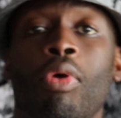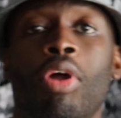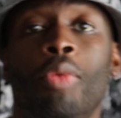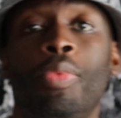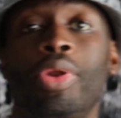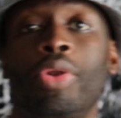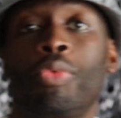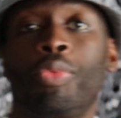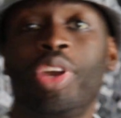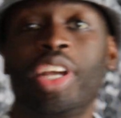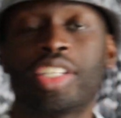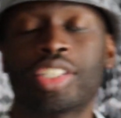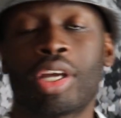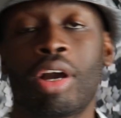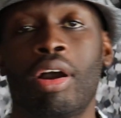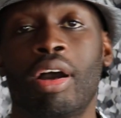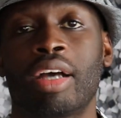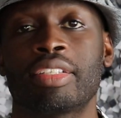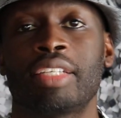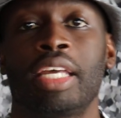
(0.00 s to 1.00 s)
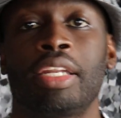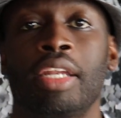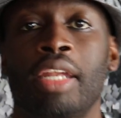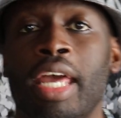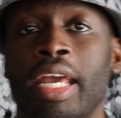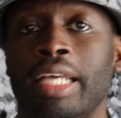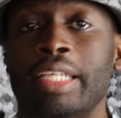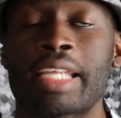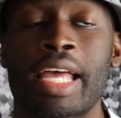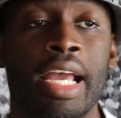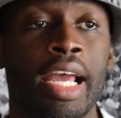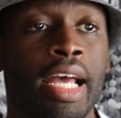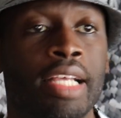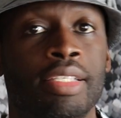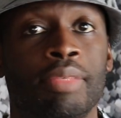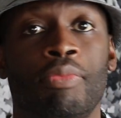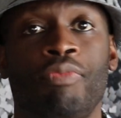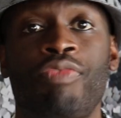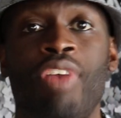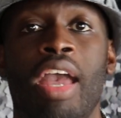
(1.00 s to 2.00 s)
going with the Rich Cosby at tonight because I got
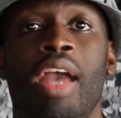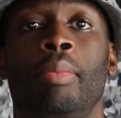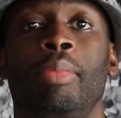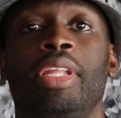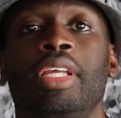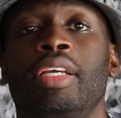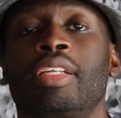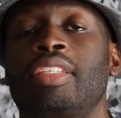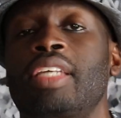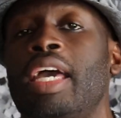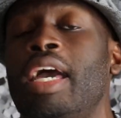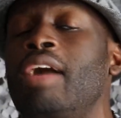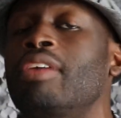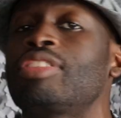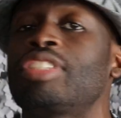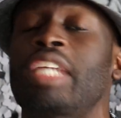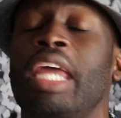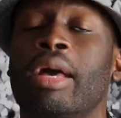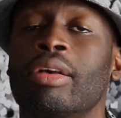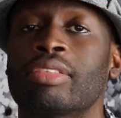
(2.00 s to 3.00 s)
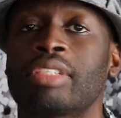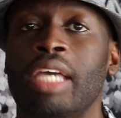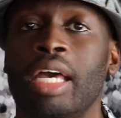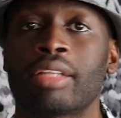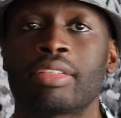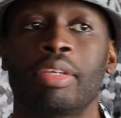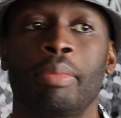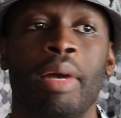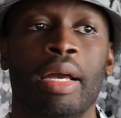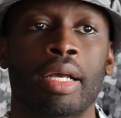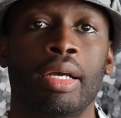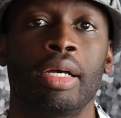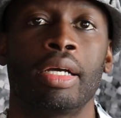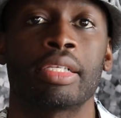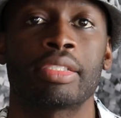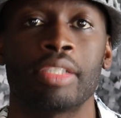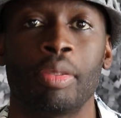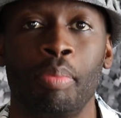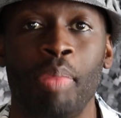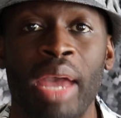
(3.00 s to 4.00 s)
some family in town. Shouts out to my
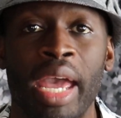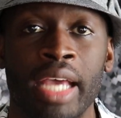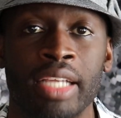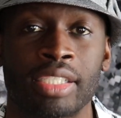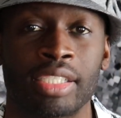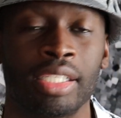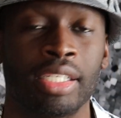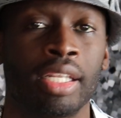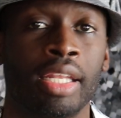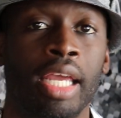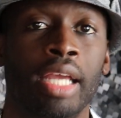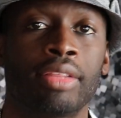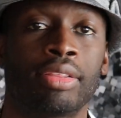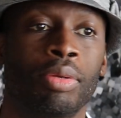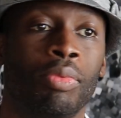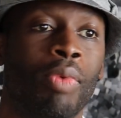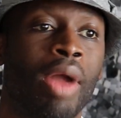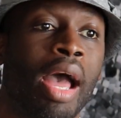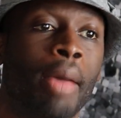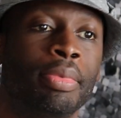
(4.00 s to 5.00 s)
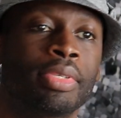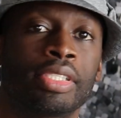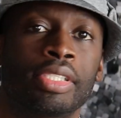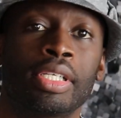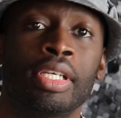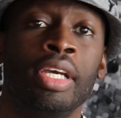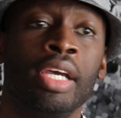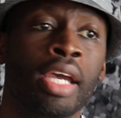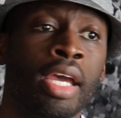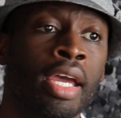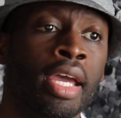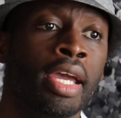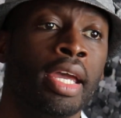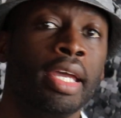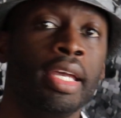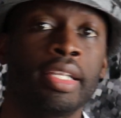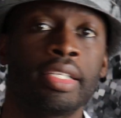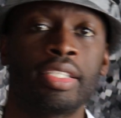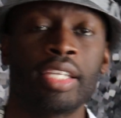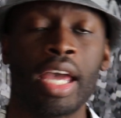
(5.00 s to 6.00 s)
cousin Passion Latham Robinson
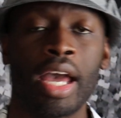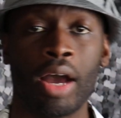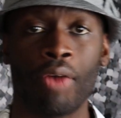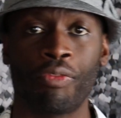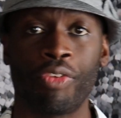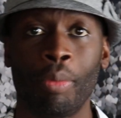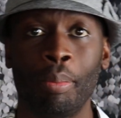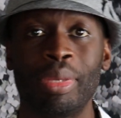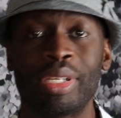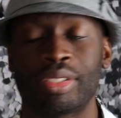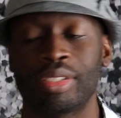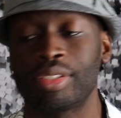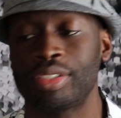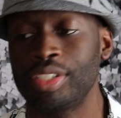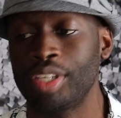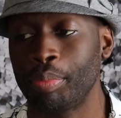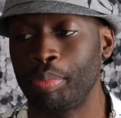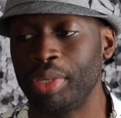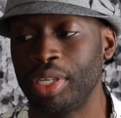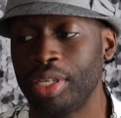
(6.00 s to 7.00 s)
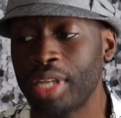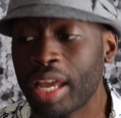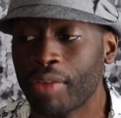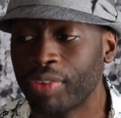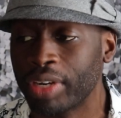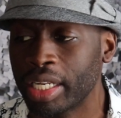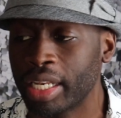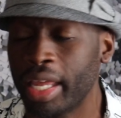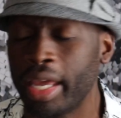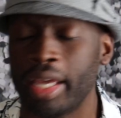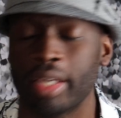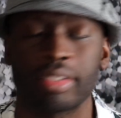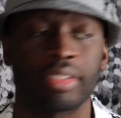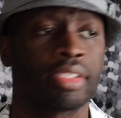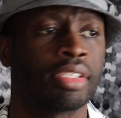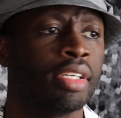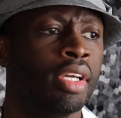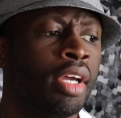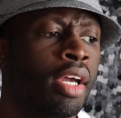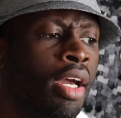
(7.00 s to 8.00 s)
in town from Mississippi.
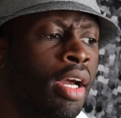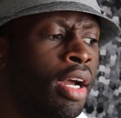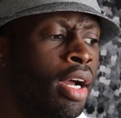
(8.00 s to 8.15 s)
Nevertheless,